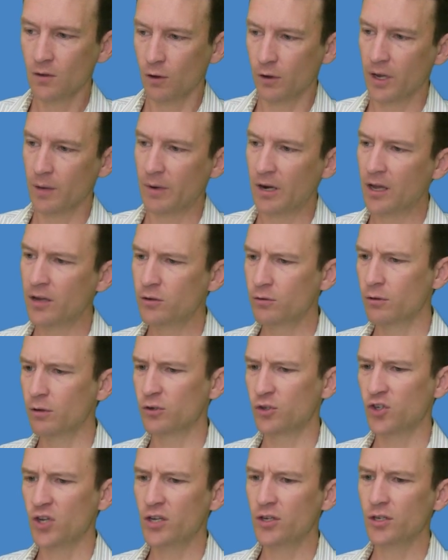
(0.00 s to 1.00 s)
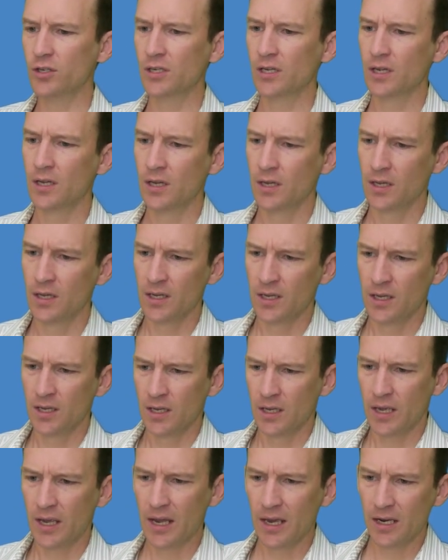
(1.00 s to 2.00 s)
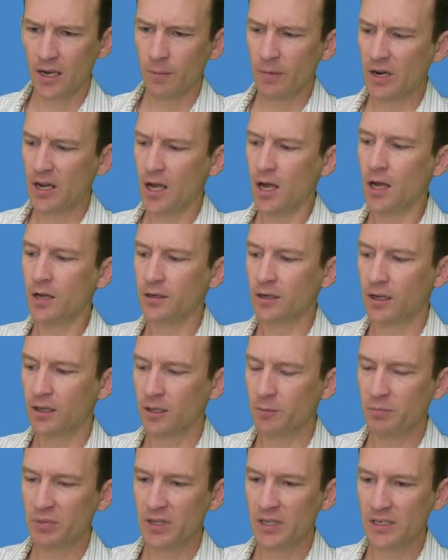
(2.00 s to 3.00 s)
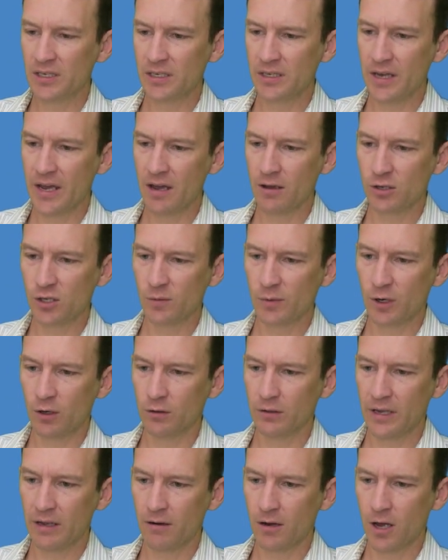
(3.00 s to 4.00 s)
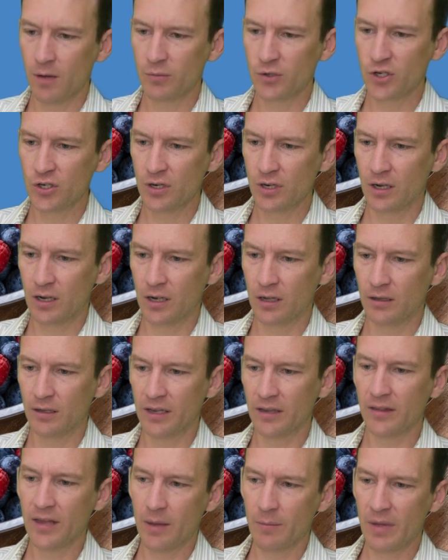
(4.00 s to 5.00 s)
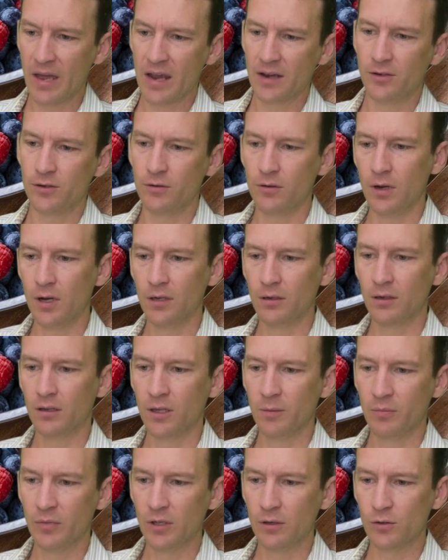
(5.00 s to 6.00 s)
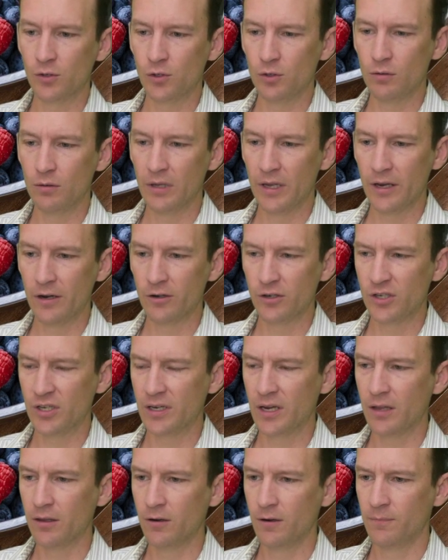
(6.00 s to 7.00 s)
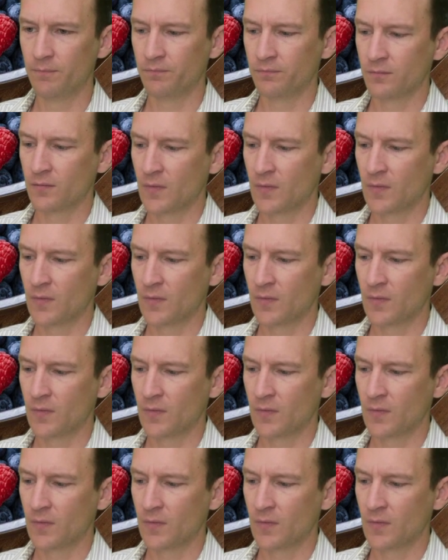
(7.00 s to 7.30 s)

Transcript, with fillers: Okay, I'm gonna undo those changes and I'm gonna unclip this now. So I'm gonna hold down option and click that back to unclip those two layers together.